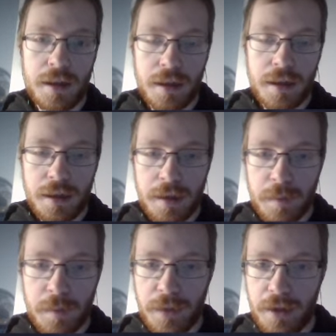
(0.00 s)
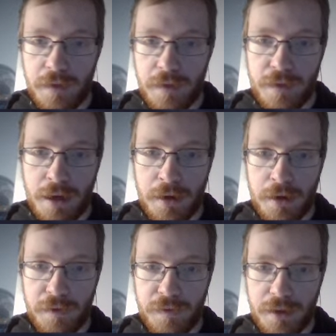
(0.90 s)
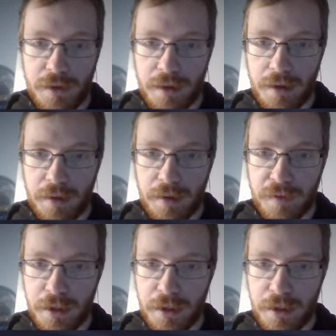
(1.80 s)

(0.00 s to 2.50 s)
Yep, fair enough. That's fine.